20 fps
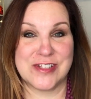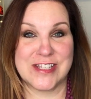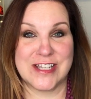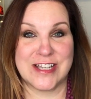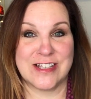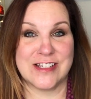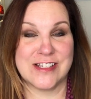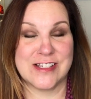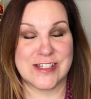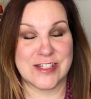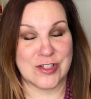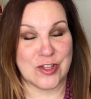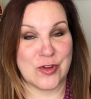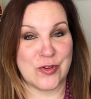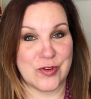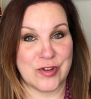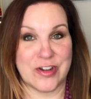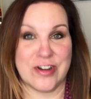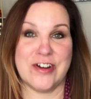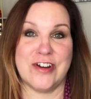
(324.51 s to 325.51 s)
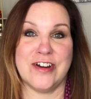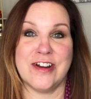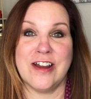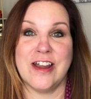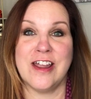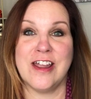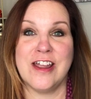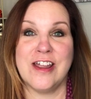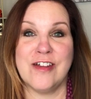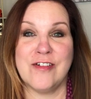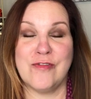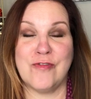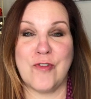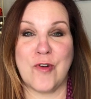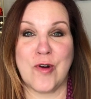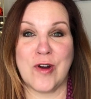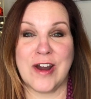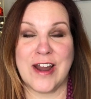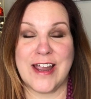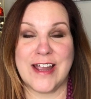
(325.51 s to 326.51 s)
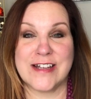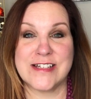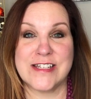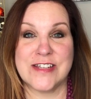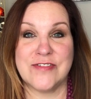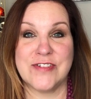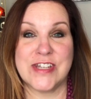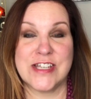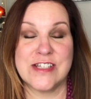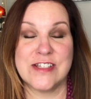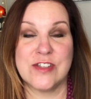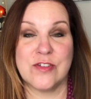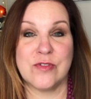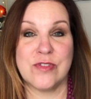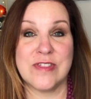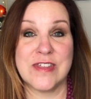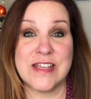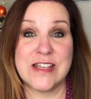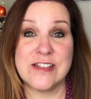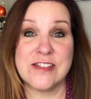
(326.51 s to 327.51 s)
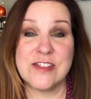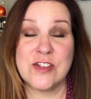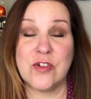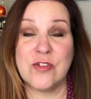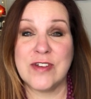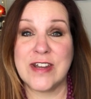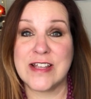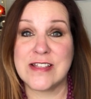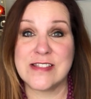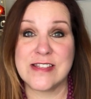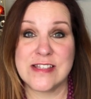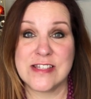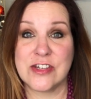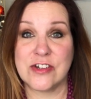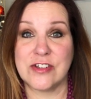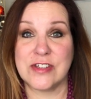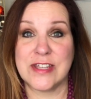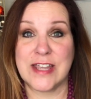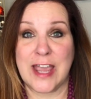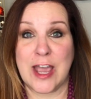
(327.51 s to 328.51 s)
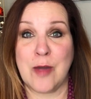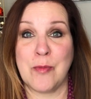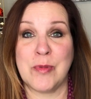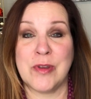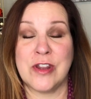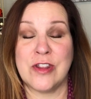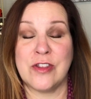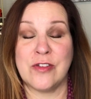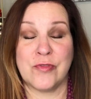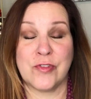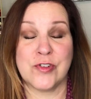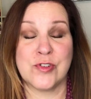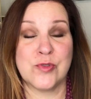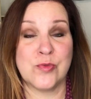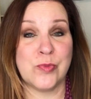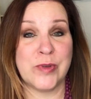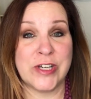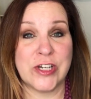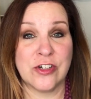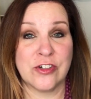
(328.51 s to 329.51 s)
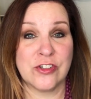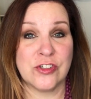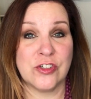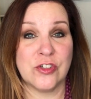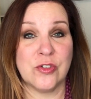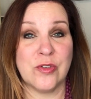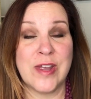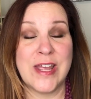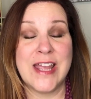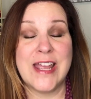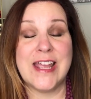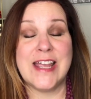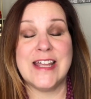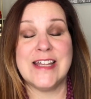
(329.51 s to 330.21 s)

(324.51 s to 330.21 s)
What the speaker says: It's like a slow cooker for activity. So things don't necessarily happen in the first week or two.